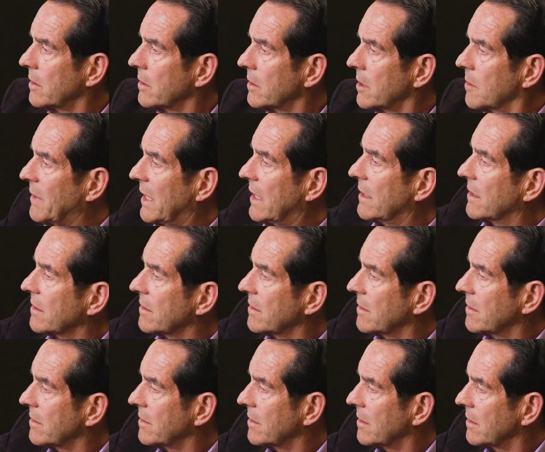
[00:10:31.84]
You mean
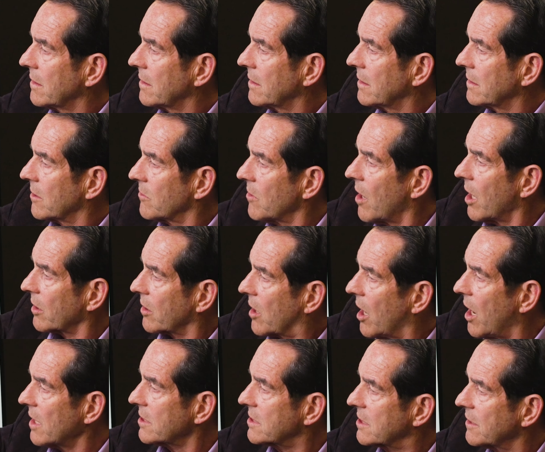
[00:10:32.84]
there aren't
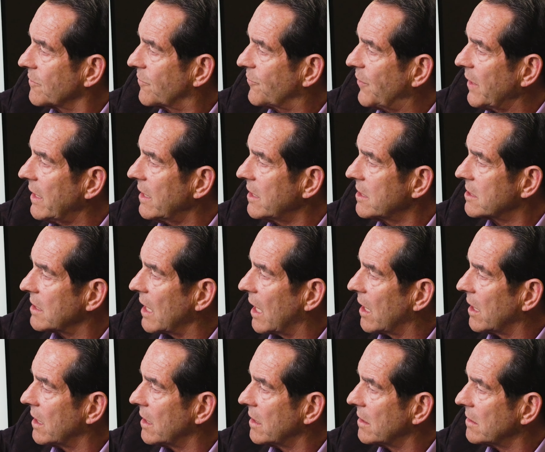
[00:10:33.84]
costs and fees
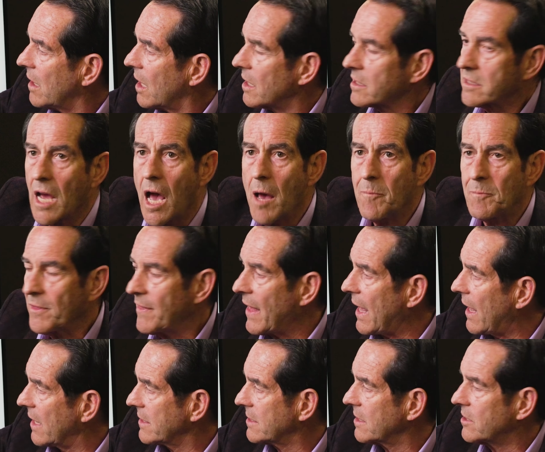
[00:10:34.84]
uh, on top of
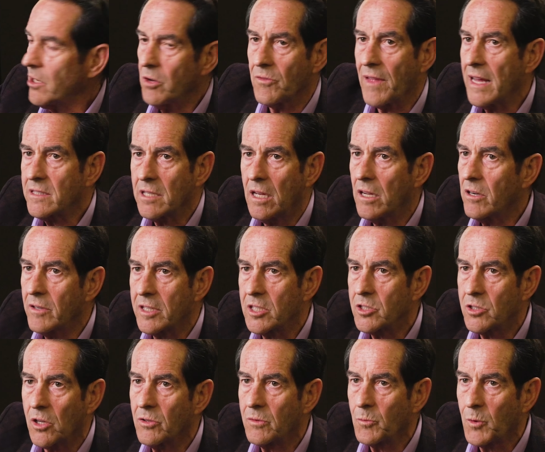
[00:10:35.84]
that? I said, no, that's already
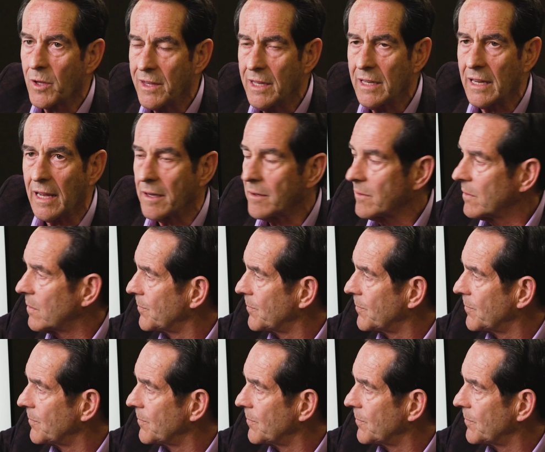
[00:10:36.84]
shown within it.